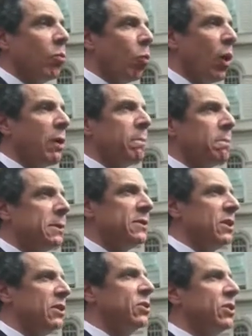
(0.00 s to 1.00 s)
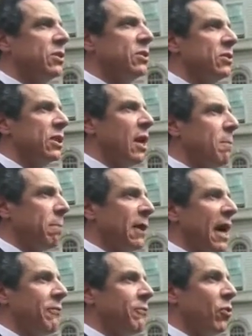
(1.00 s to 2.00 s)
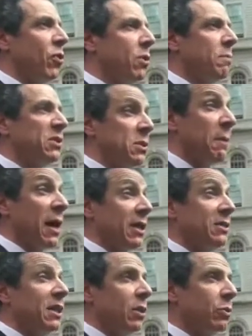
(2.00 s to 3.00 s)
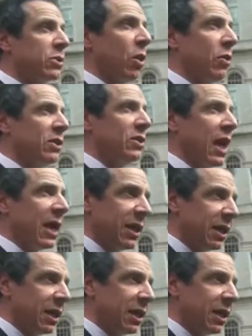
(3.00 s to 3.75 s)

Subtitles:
what positions and platform Mr. Palladino was going to take.